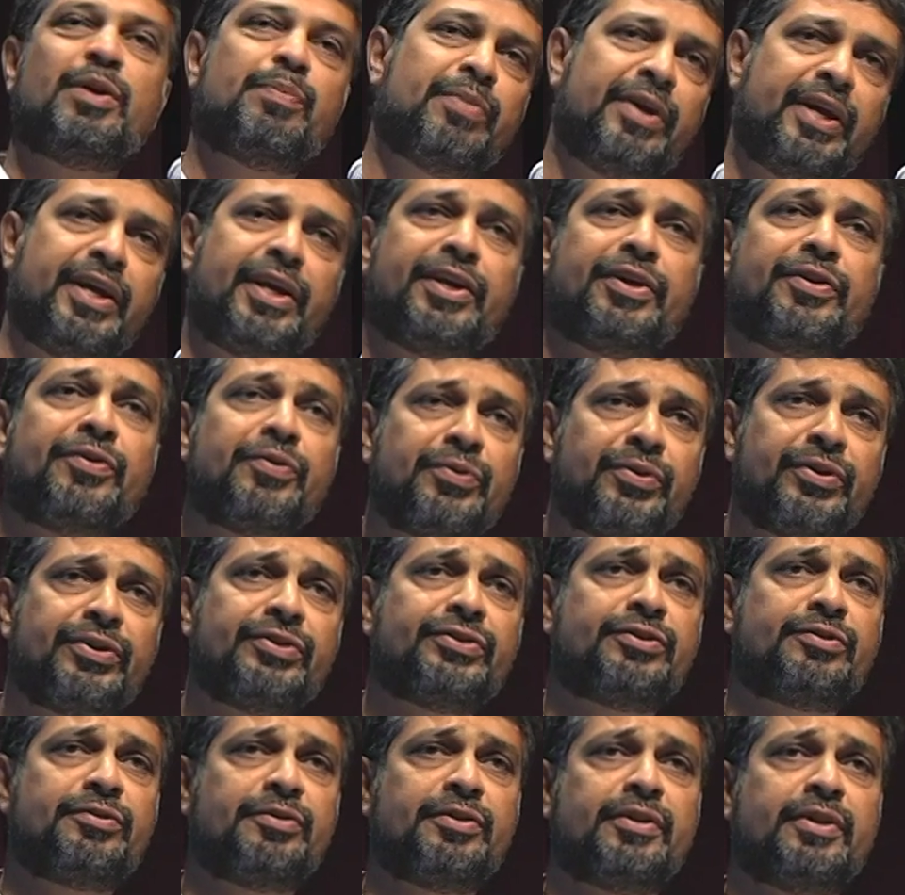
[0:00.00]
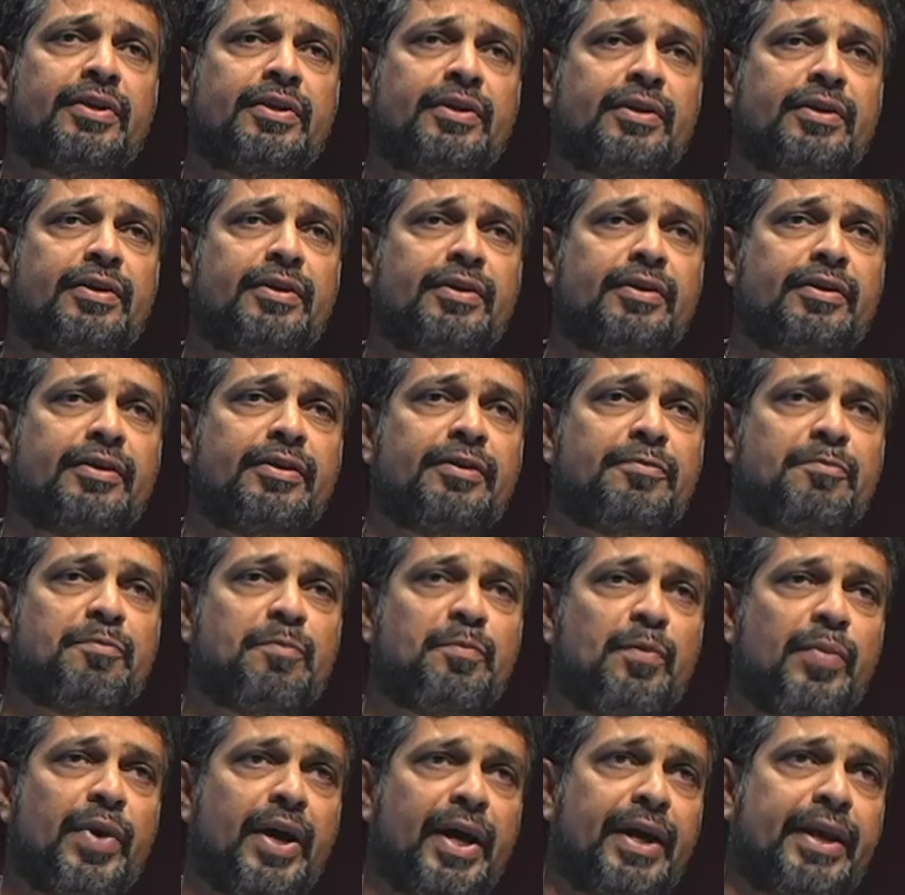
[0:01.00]
be paying interest,
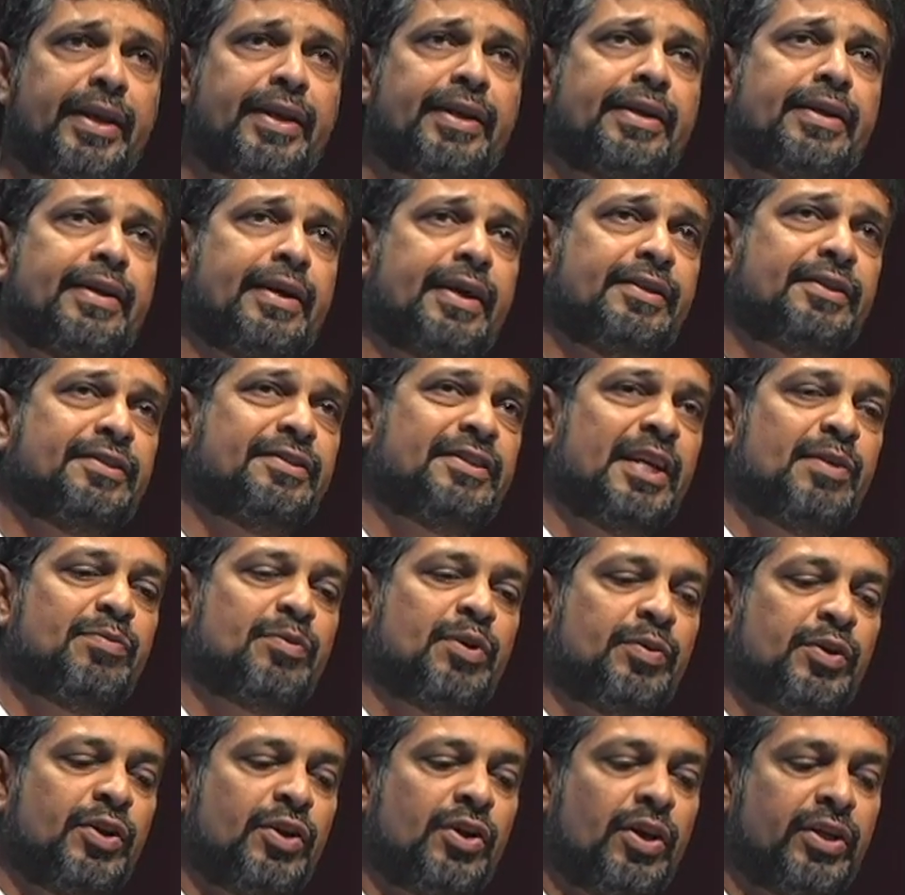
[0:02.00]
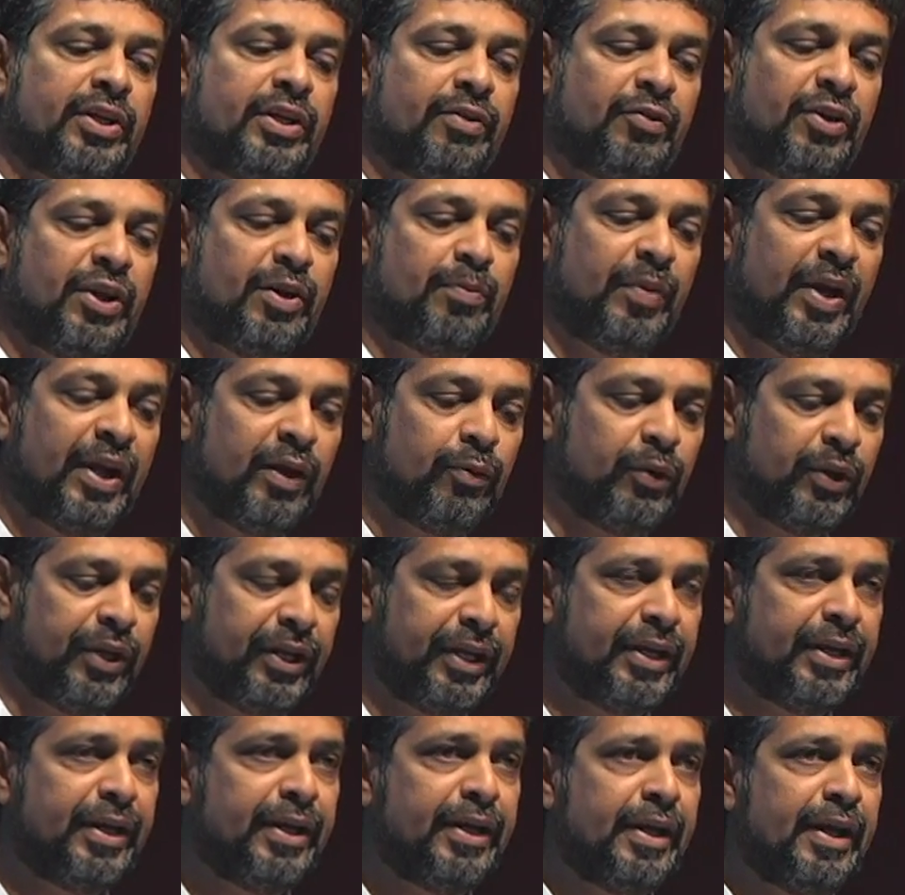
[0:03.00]
but at the same time, you're not giving up
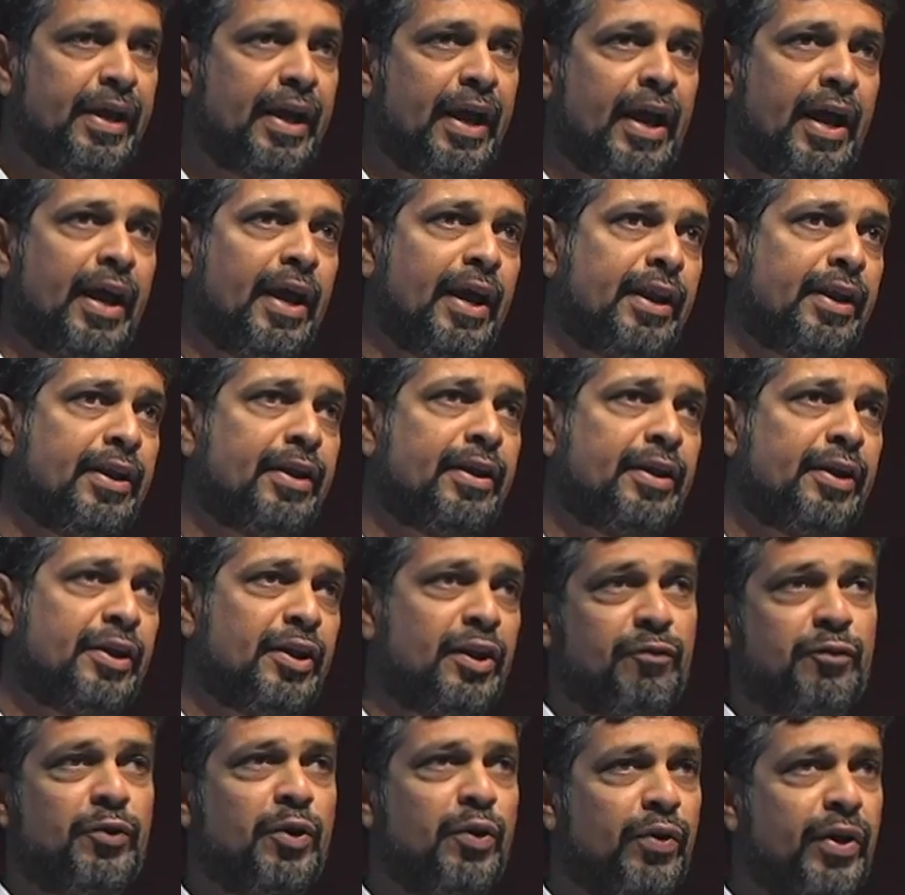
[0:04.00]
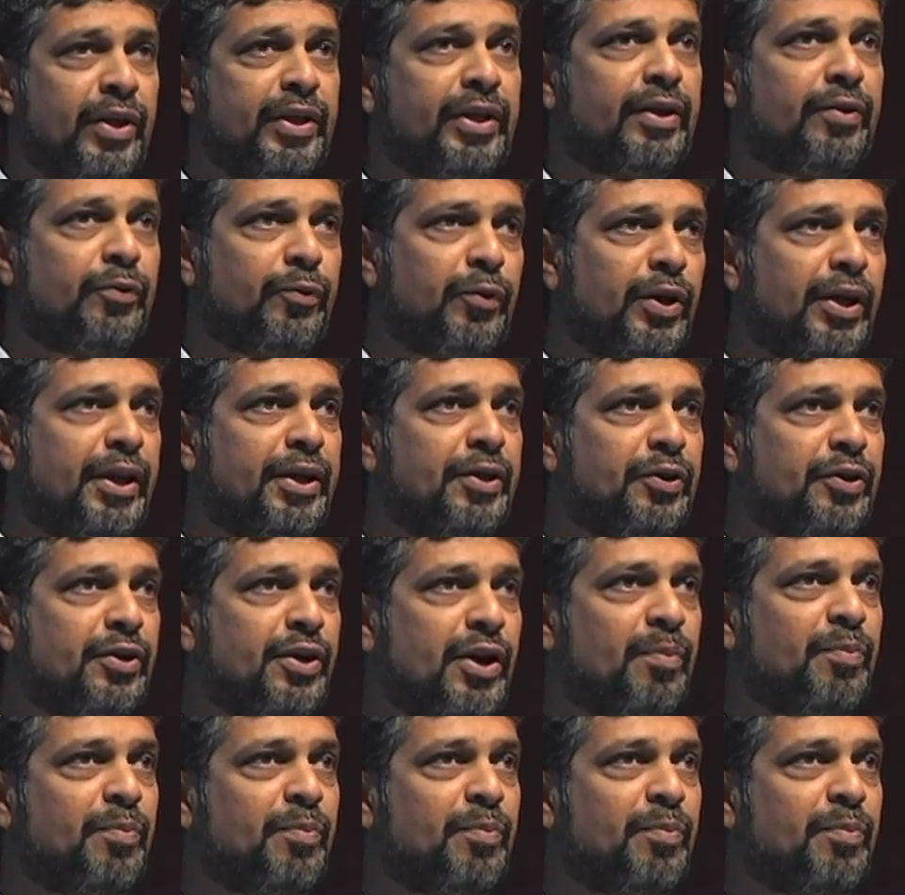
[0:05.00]
equity. And if you're running a really good